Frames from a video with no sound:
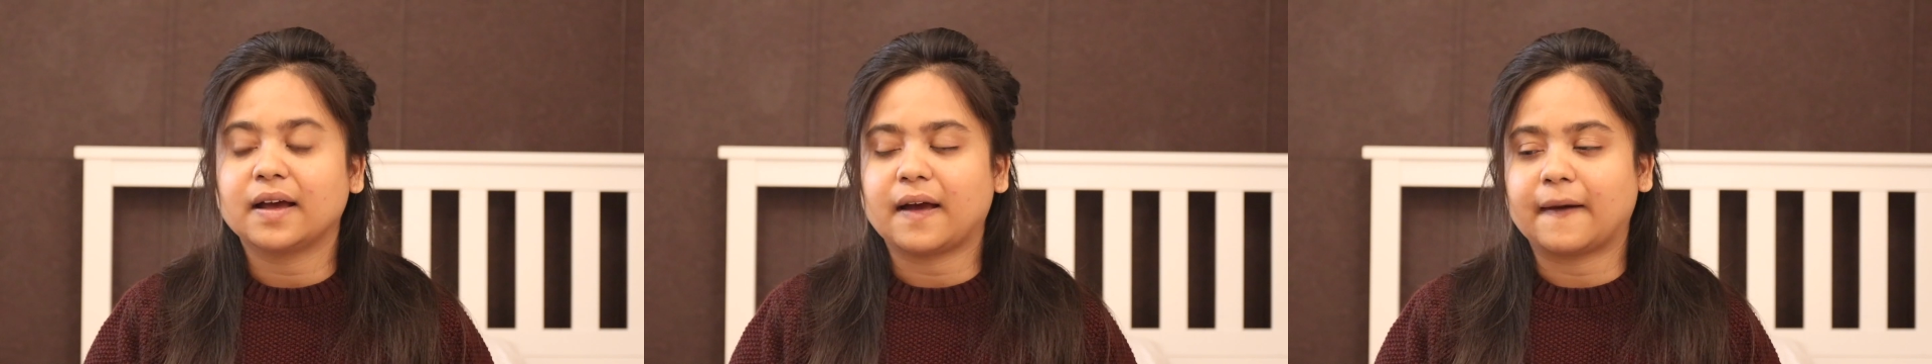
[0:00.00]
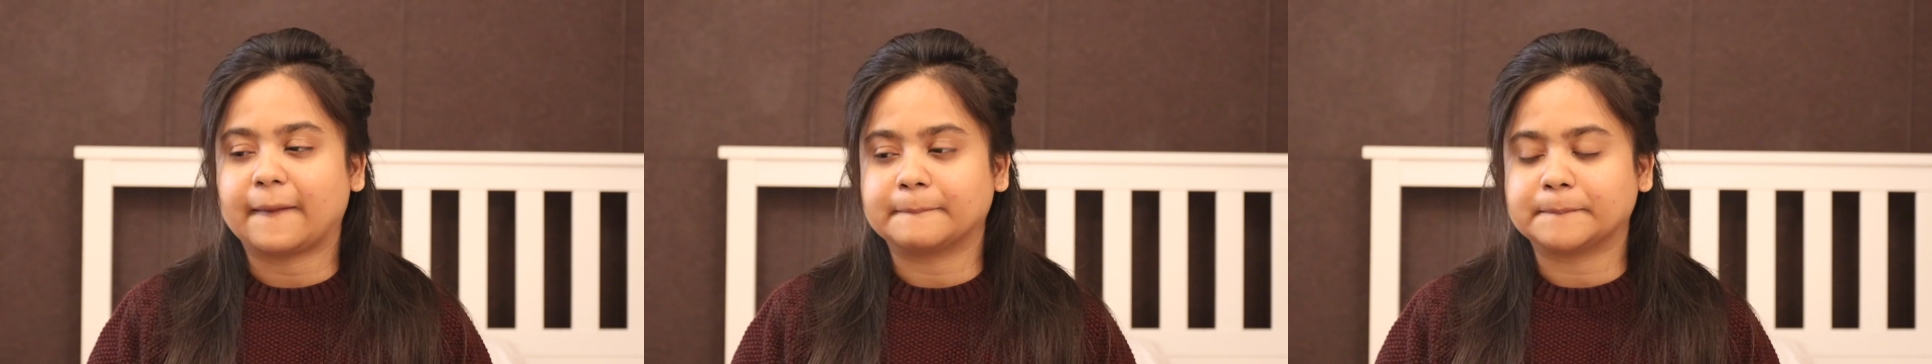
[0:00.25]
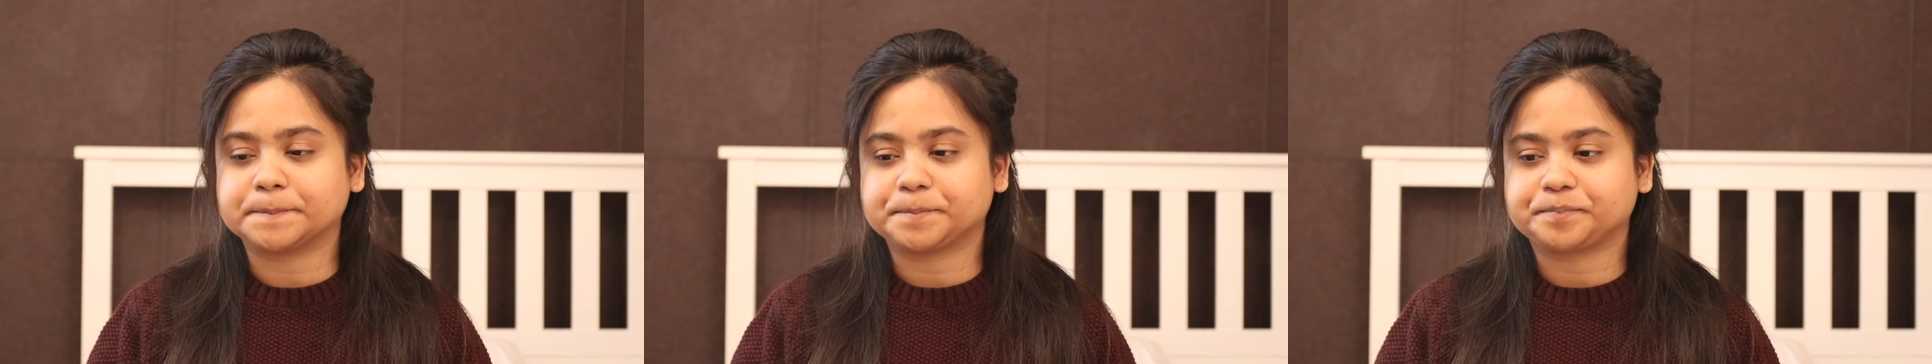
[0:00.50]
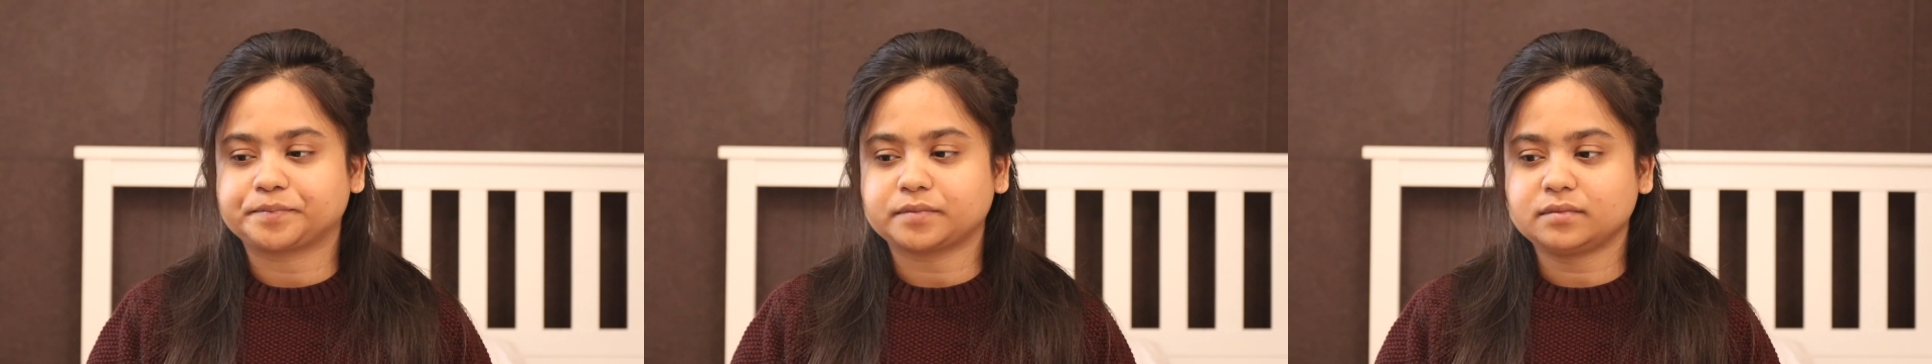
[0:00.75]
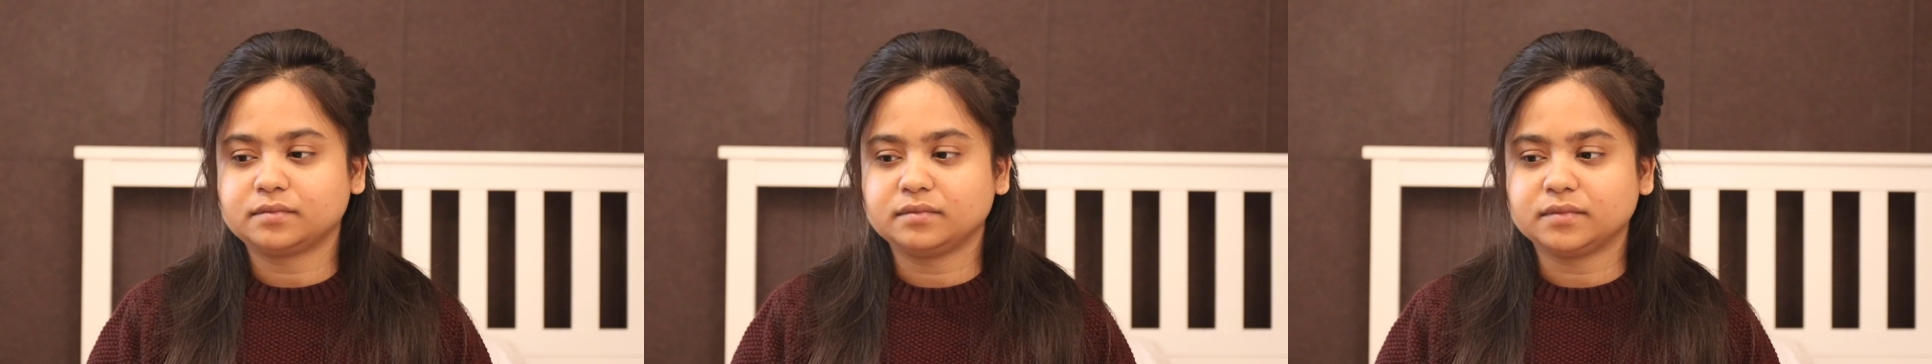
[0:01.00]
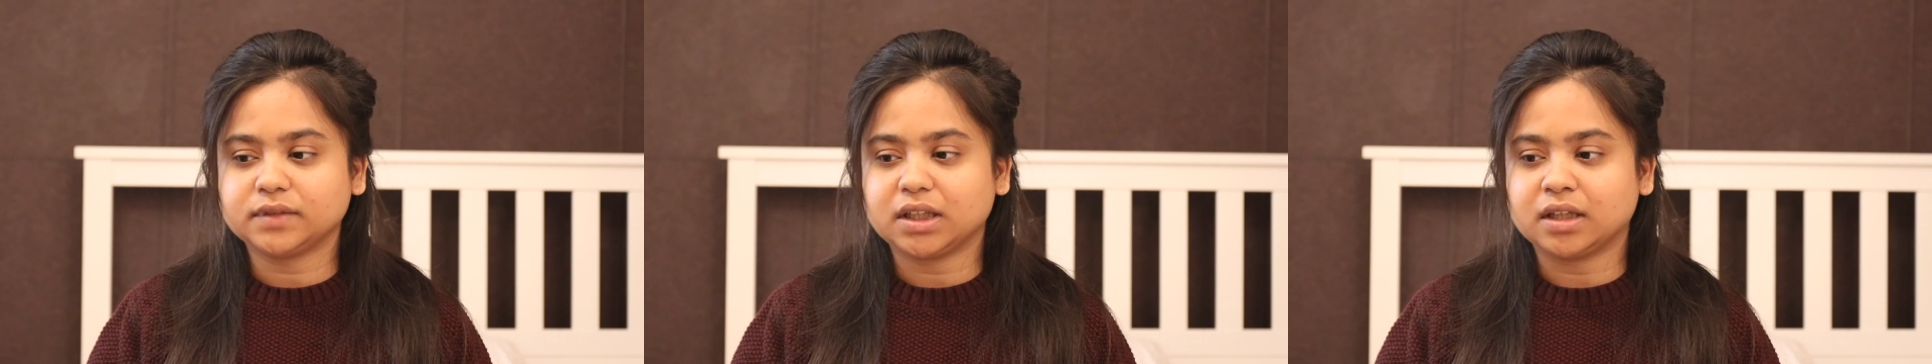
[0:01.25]
Um,
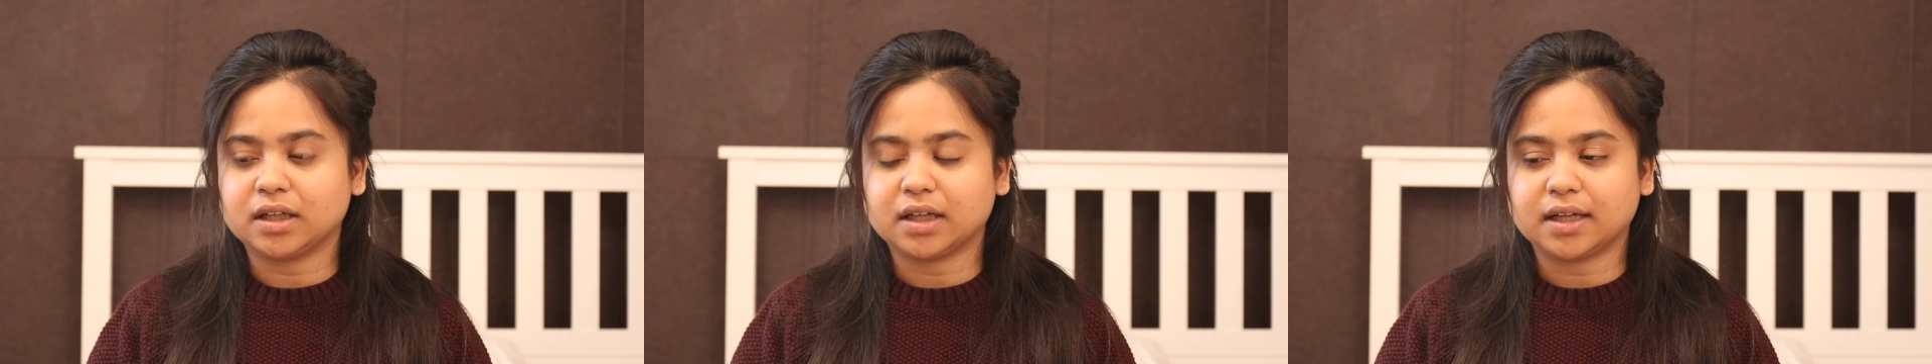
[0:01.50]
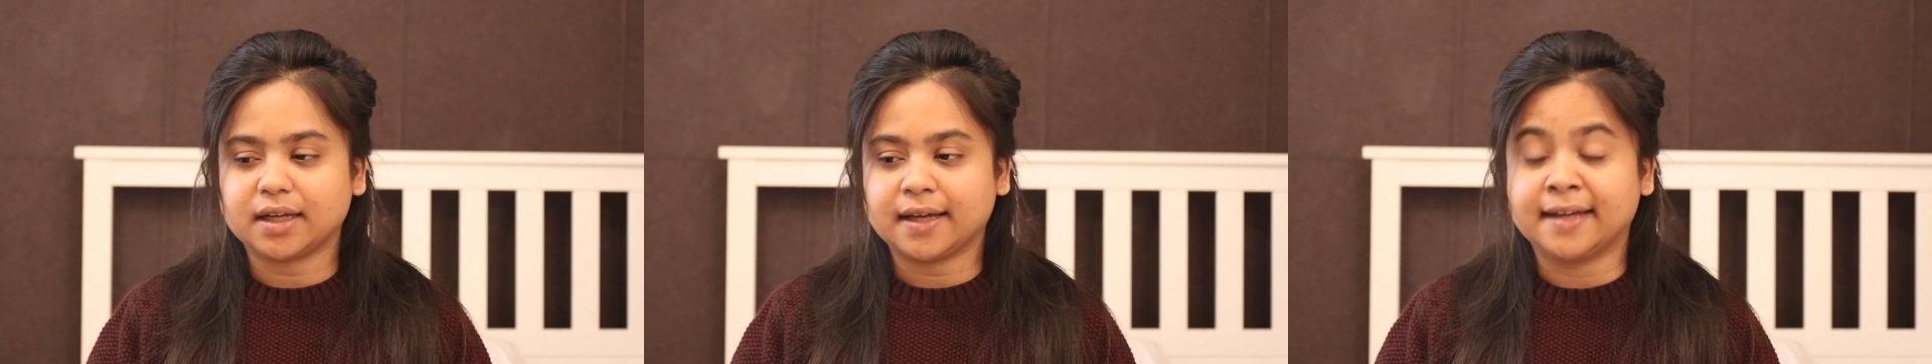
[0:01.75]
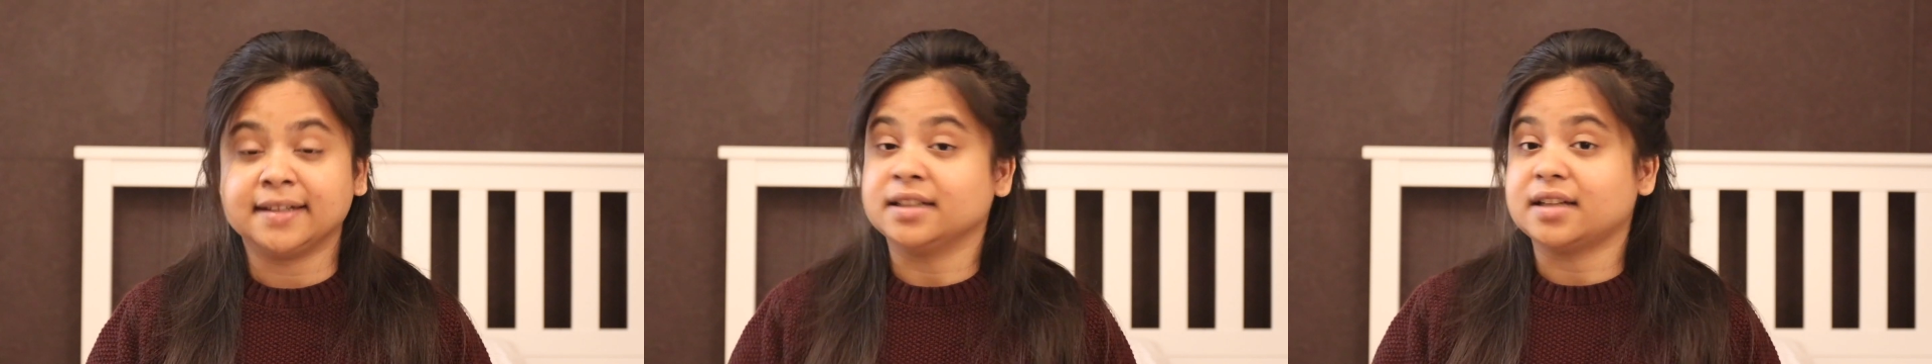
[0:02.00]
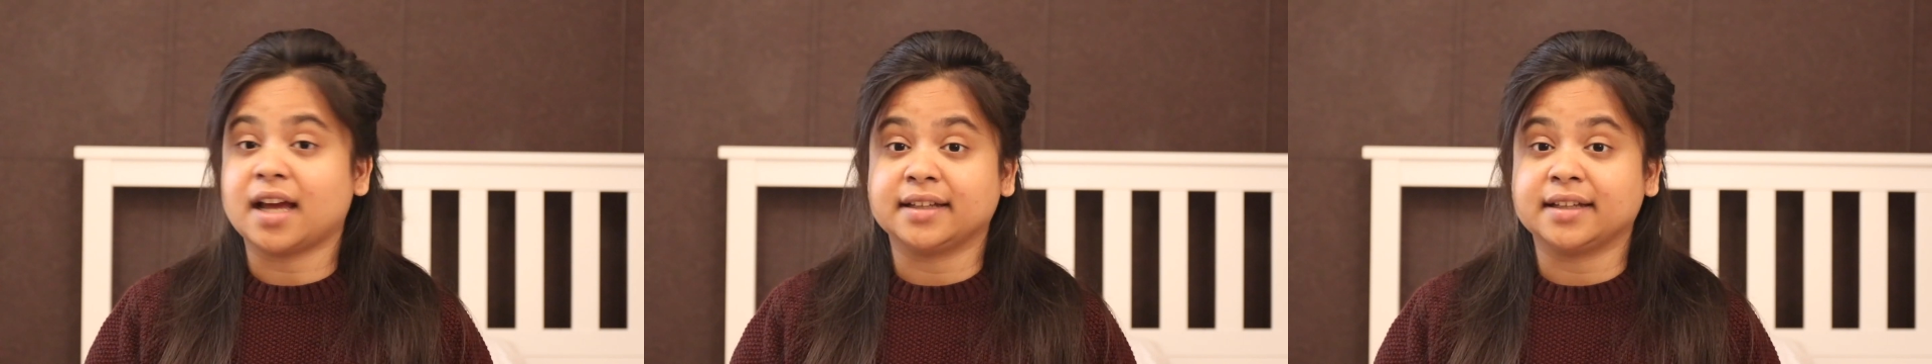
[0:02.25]
and it,